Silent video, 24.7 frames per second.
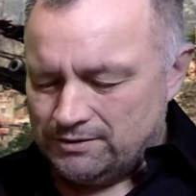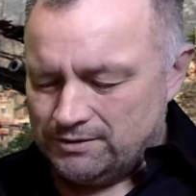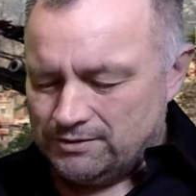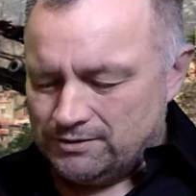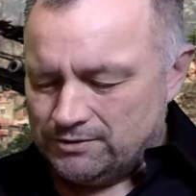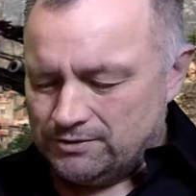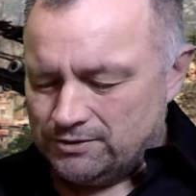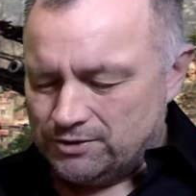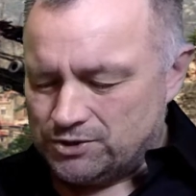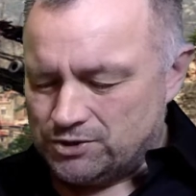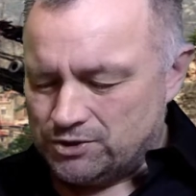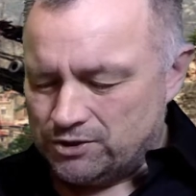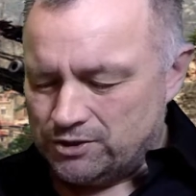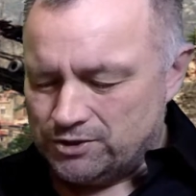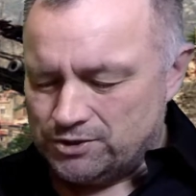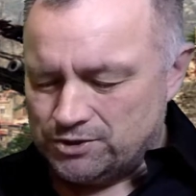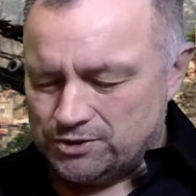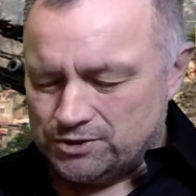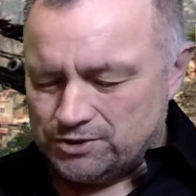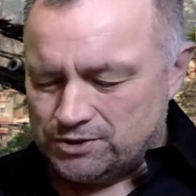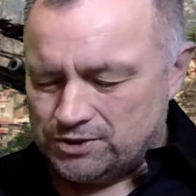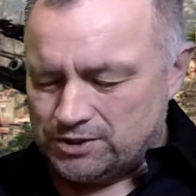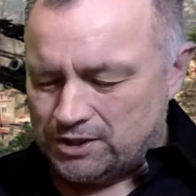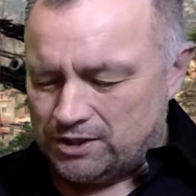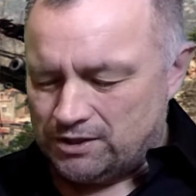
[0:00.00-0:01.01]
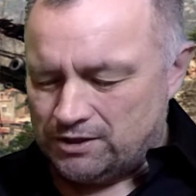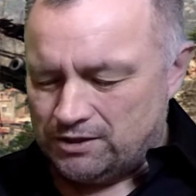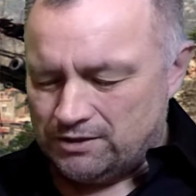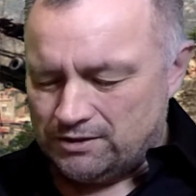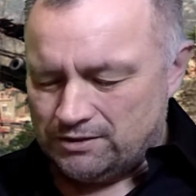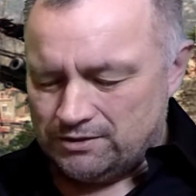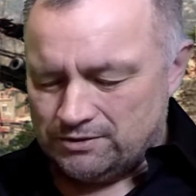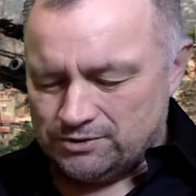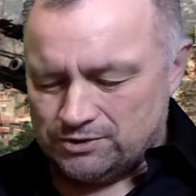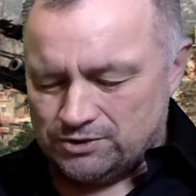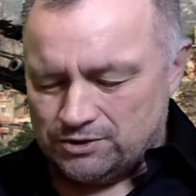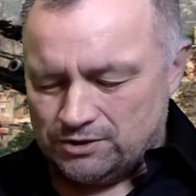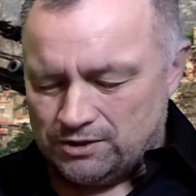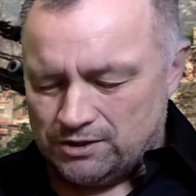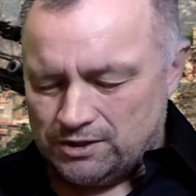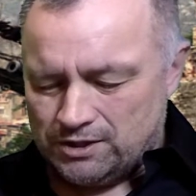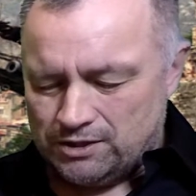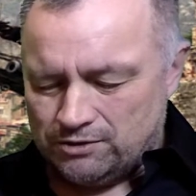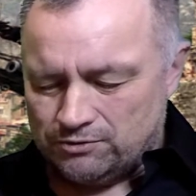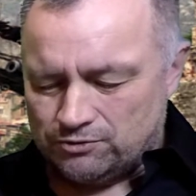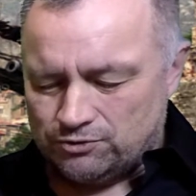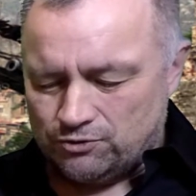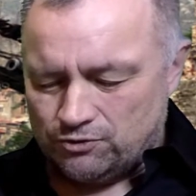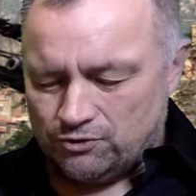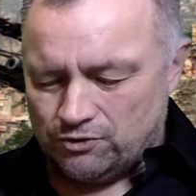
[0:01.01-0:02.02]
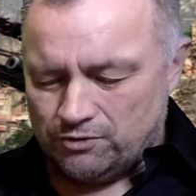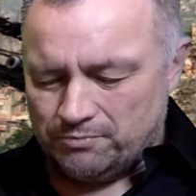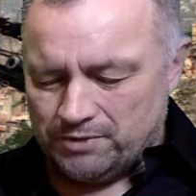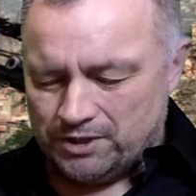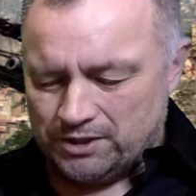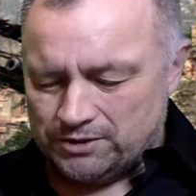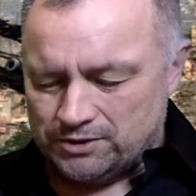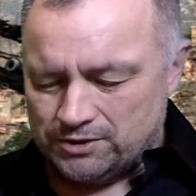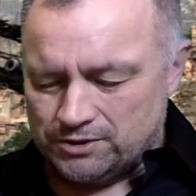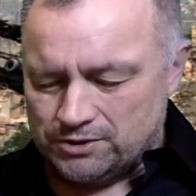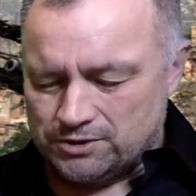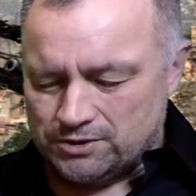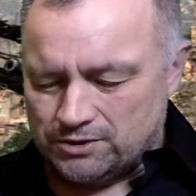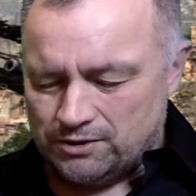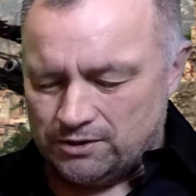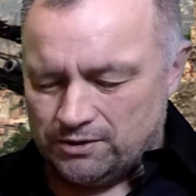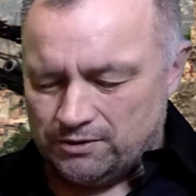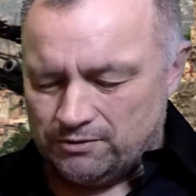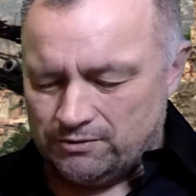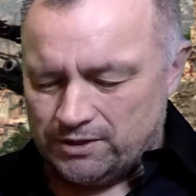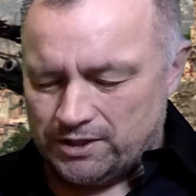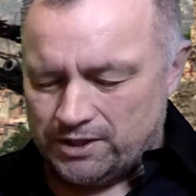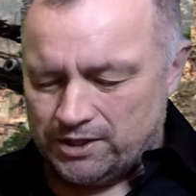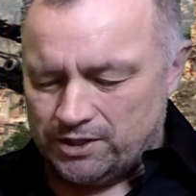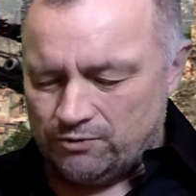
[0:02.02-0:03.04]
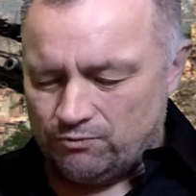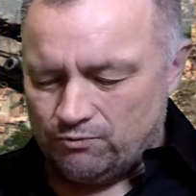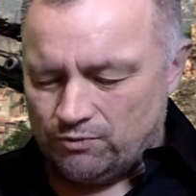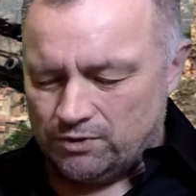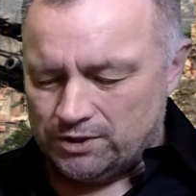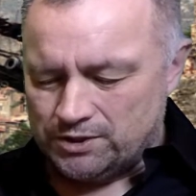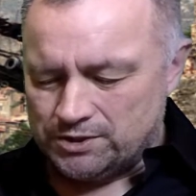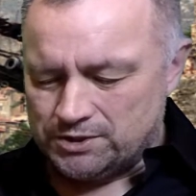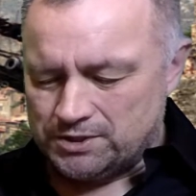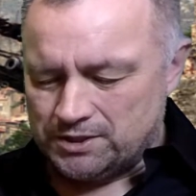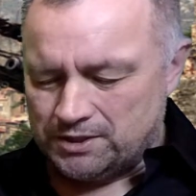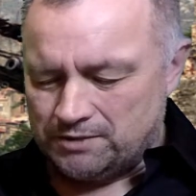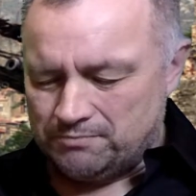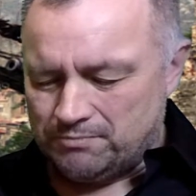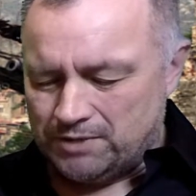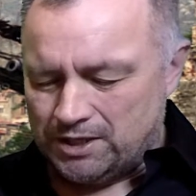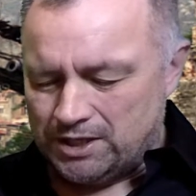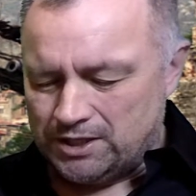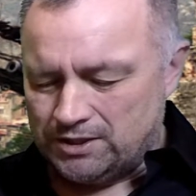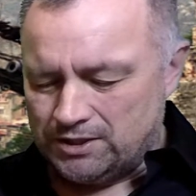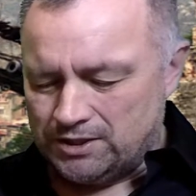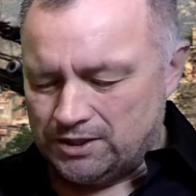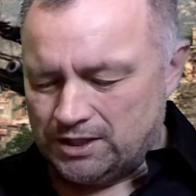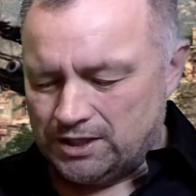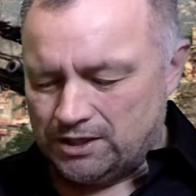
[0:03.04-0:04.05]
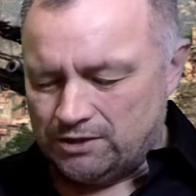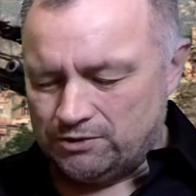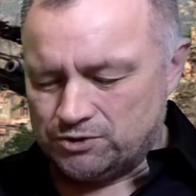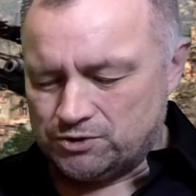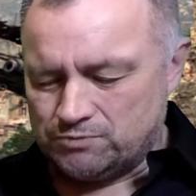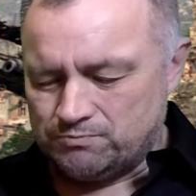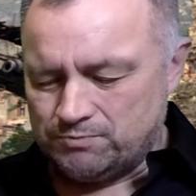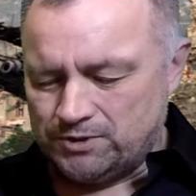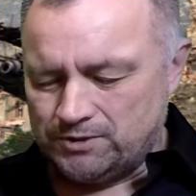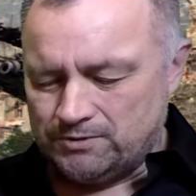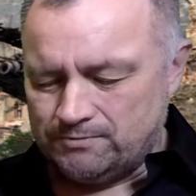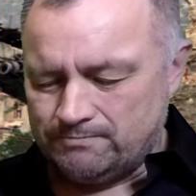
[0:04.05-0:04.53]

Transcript: The sergeant saw how tormented Scarletti was and made an announcement.